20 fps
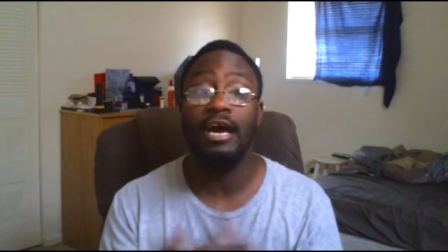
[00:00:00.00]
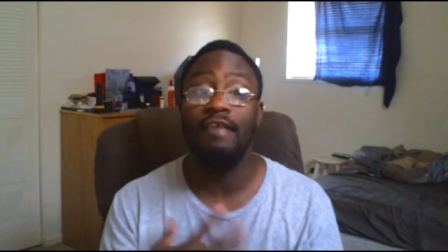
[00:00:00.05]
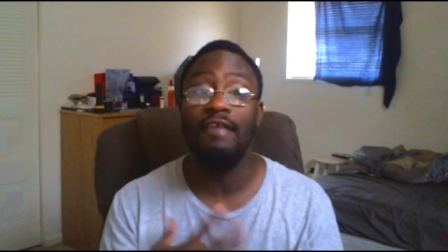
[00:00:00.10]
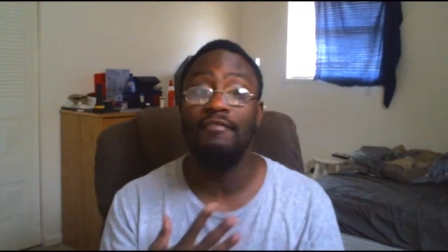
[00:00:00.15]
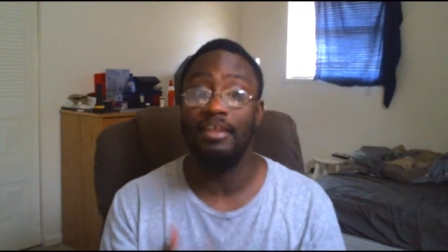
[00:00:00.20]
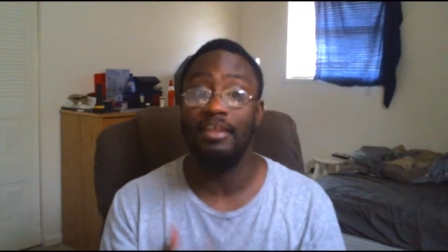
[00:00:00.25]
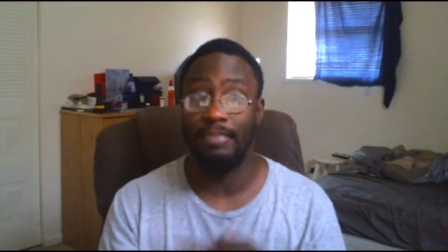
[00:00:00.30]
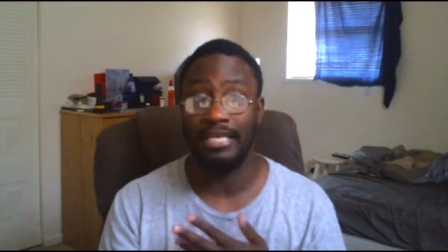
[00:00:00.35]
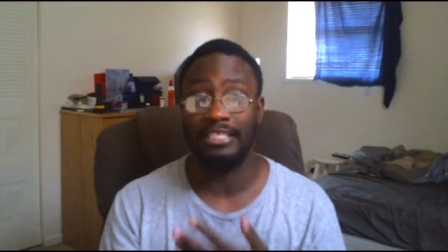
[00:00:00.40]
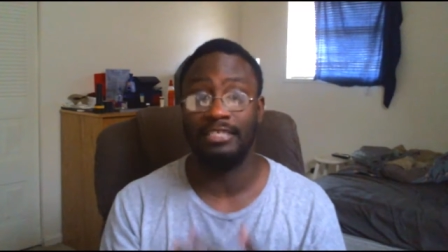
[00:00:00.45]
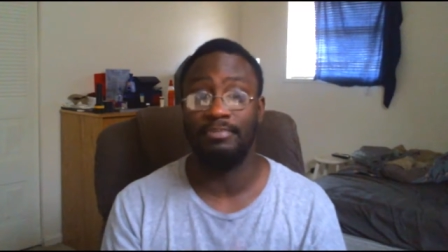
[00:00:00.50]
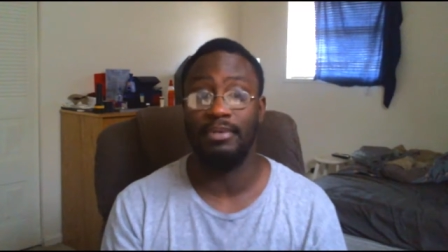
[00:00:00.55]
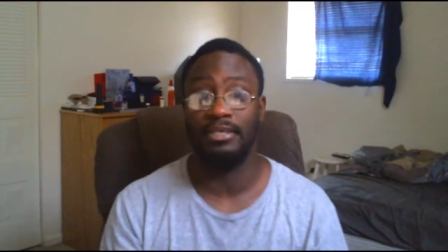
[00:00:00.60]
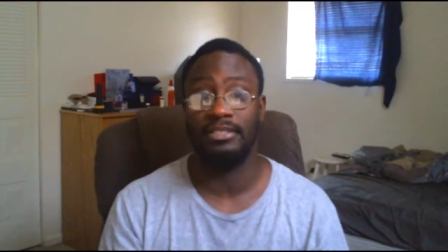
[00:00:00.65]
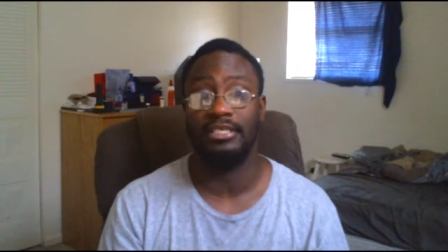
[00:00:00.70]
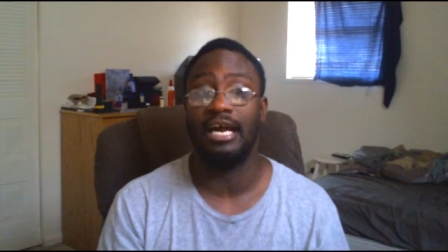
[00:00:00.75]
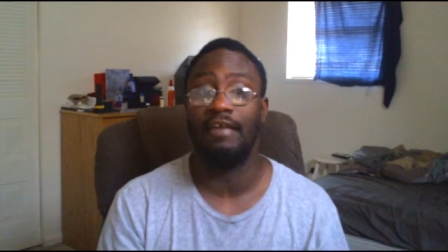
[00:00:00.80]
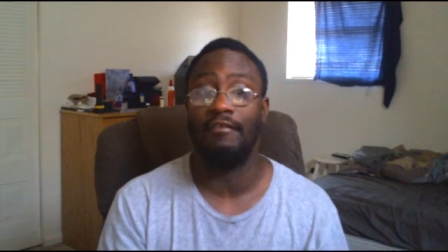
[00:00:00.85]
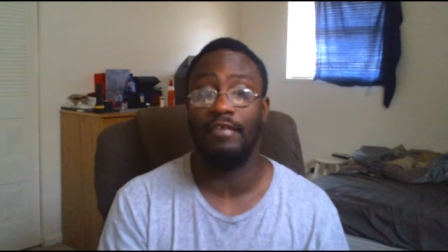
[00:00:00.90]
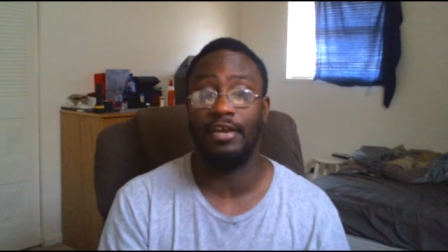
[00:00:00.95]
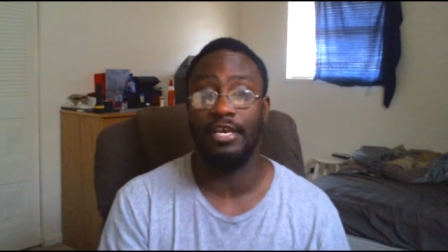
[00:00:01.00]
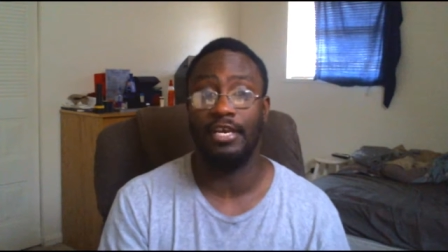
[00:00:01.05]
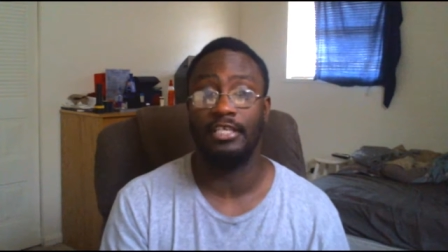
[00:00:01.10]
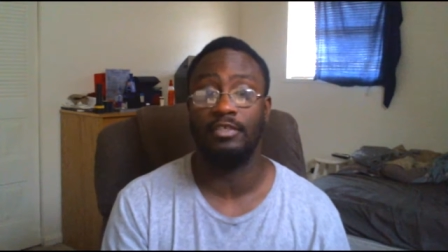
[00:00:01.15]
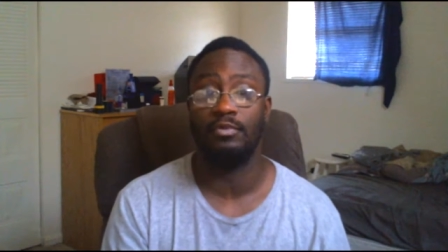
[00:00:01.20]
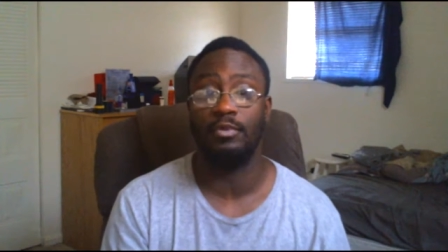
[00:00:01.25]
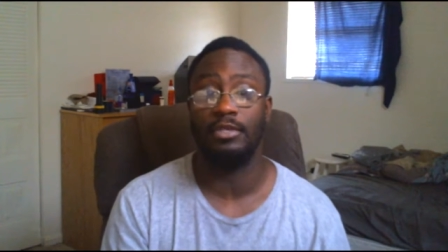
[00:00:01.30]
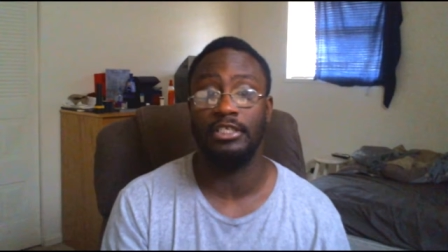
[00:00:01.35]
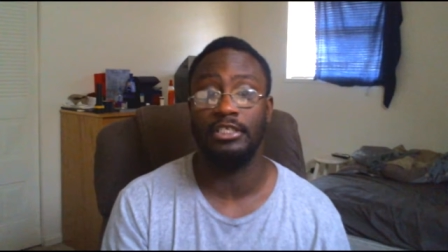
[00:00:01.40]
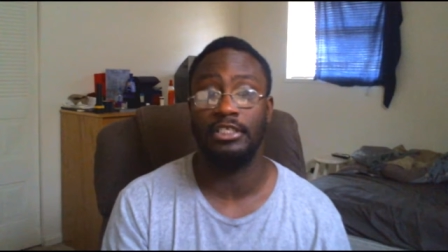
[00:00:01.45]
of the best books I read in
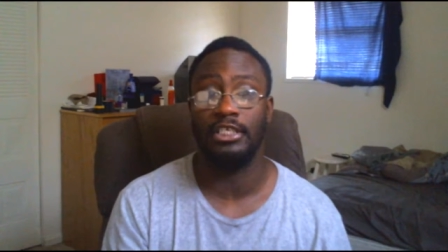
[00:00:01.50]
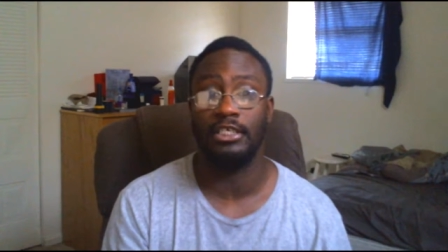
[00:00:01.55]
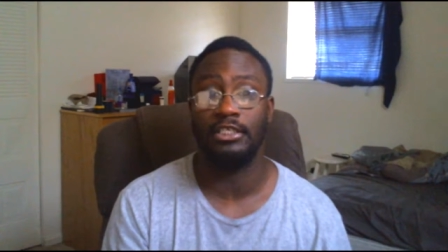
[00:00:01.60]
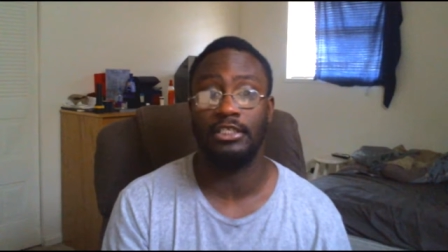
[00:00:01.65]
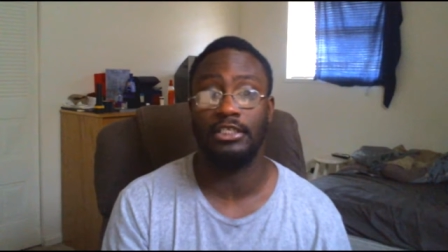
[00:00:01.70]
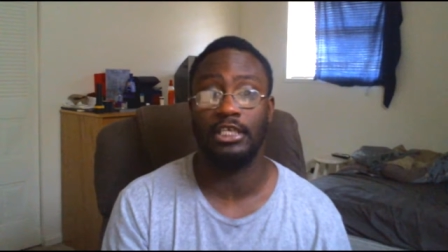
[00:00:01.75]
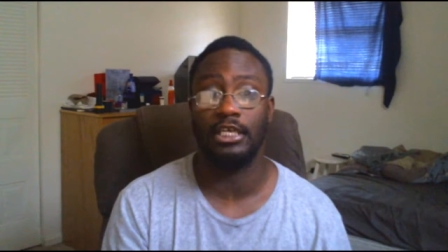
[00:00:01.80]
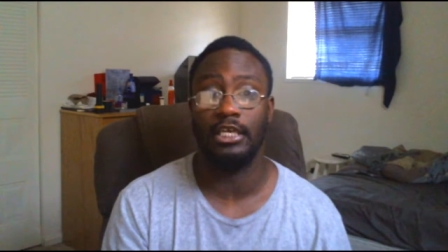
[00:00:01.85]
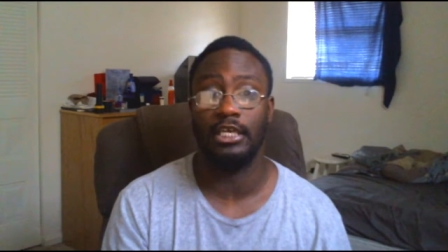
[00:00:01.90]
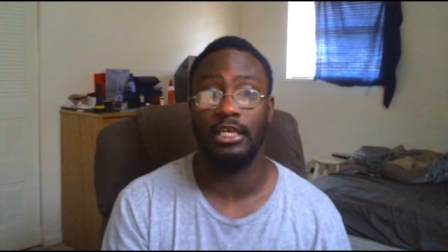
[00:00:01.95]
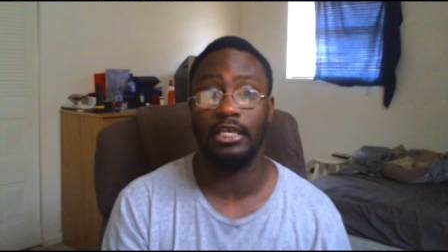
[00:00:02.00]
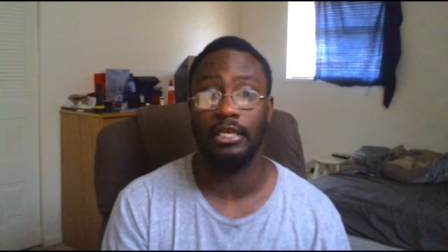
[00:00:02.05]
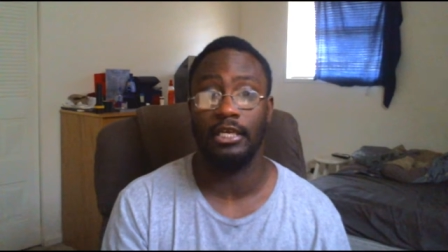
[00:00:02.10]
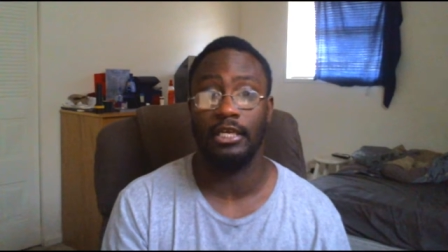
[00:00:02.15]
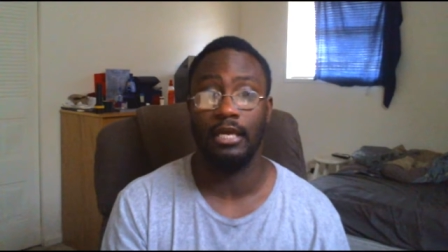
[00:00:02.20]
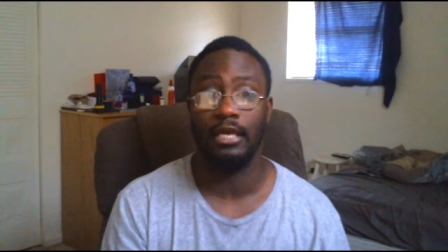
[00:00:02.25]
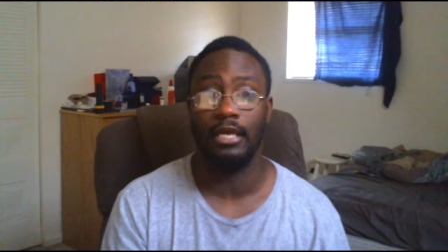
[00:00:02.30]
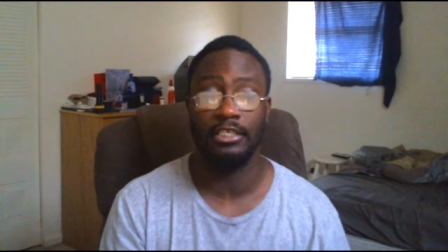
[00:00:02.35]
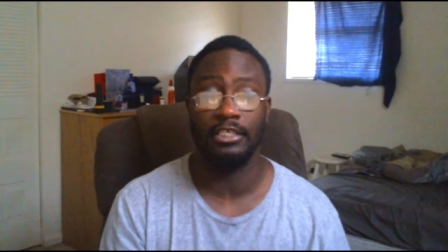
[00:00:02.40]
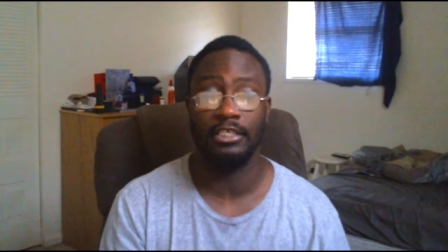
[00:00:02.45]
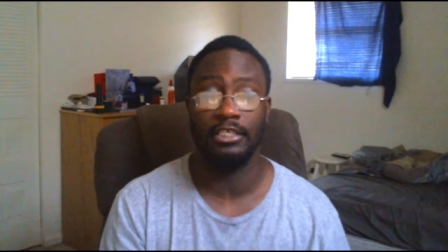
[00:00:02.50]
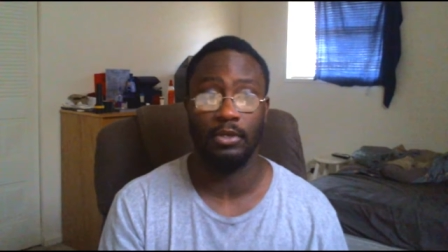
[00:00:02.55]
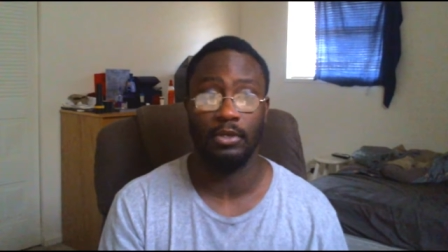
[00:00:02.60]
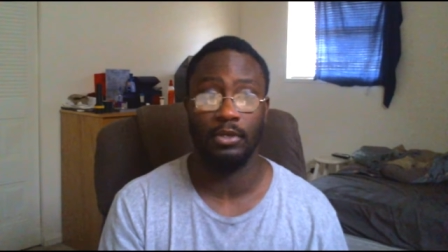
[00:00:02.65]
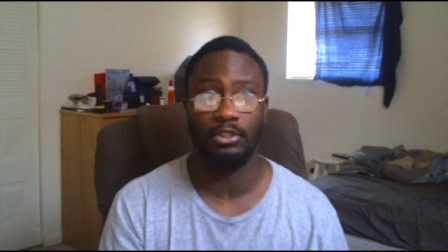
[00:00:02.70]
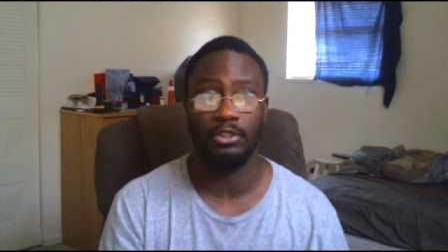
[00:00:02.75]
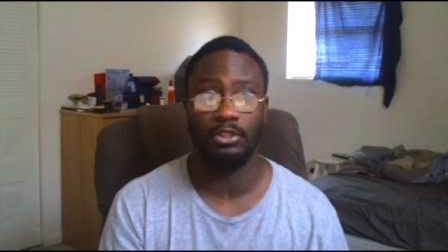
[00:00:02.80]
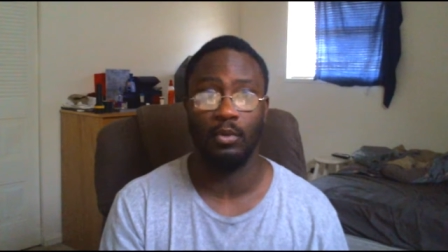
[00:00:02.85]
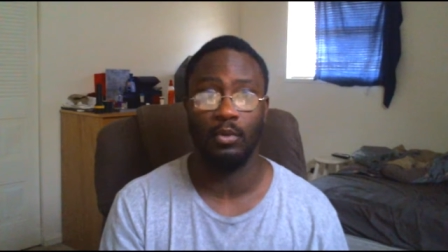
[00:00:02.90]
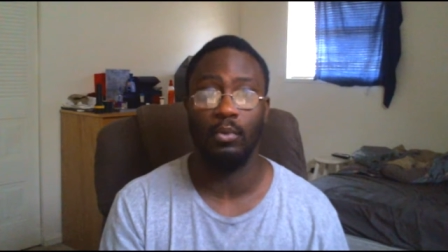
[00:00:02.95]
2016 as
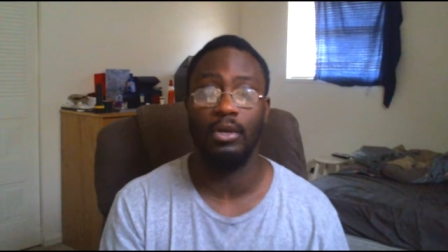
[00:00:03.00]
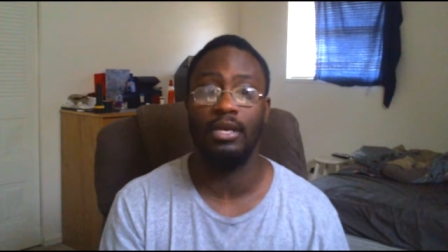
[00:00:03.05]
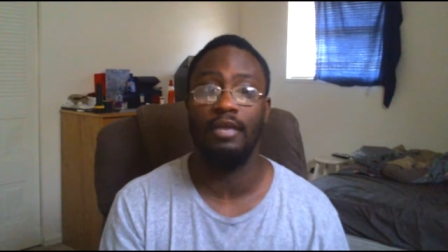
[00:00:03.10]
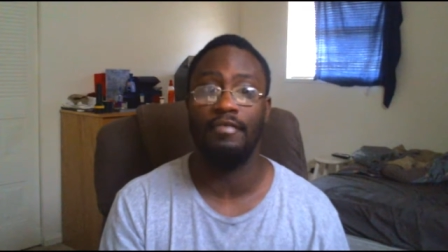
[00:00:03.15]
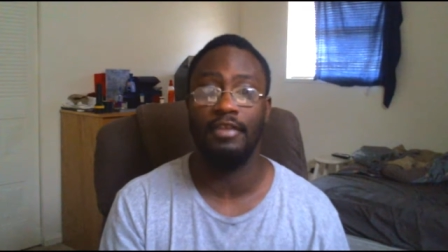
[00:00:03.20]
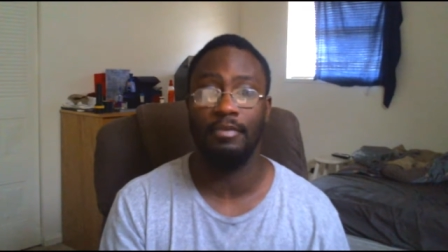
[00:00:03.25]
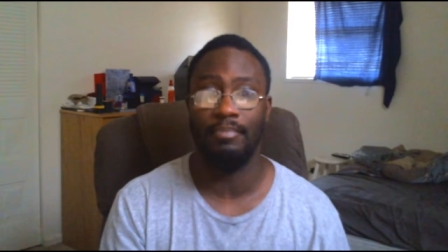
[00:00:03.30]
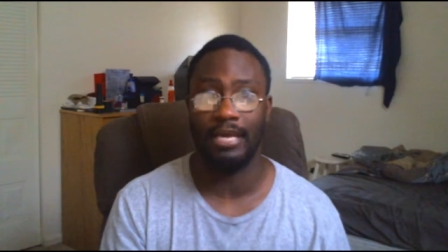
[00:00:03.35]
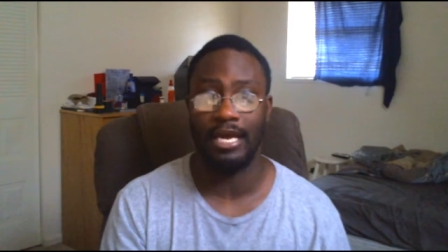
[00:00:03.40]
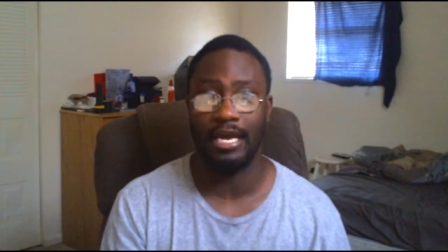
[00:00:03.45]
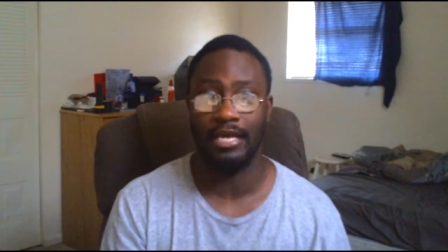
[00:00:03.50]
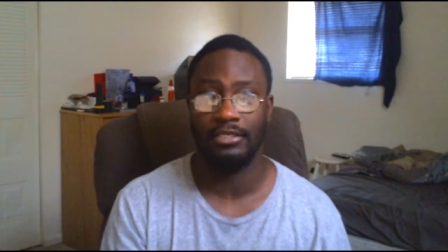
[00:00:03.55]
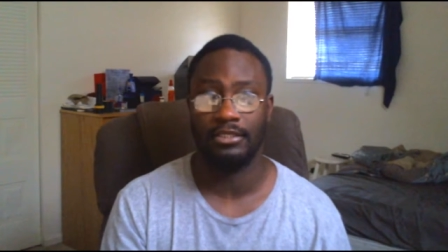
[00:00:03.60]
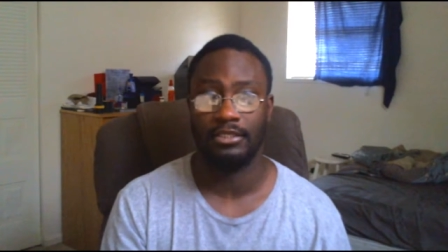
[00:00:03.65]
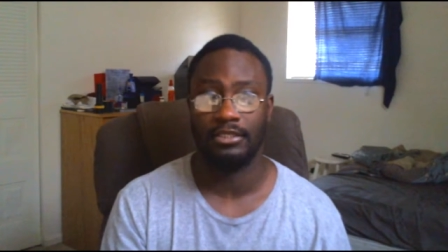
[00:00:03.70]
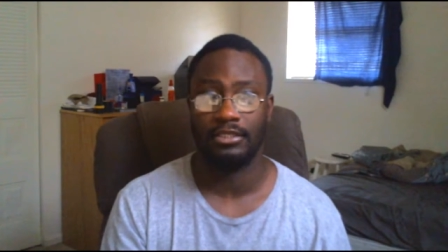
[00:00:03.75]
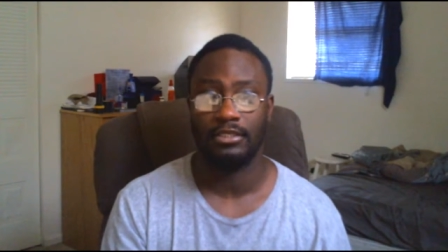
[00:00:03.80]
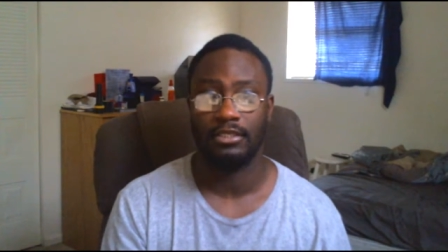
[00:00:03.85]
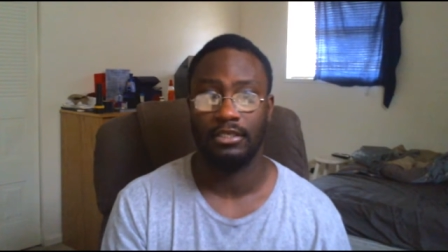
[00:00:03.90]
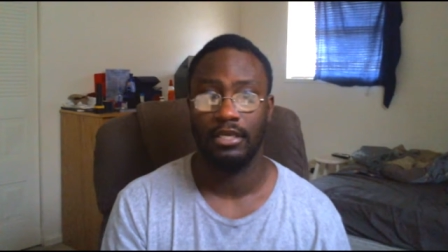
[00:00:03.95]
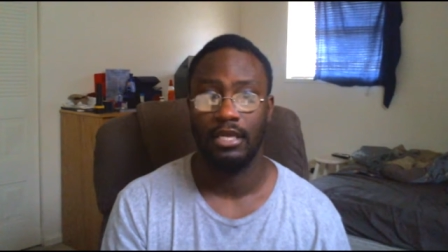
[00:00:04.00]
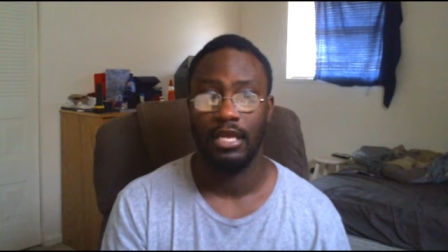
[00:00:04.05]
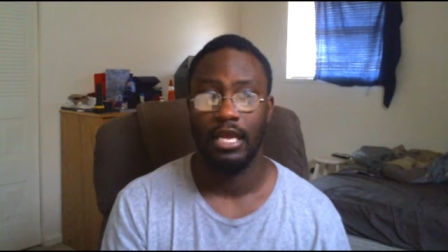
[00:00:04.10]
well too. One of the best.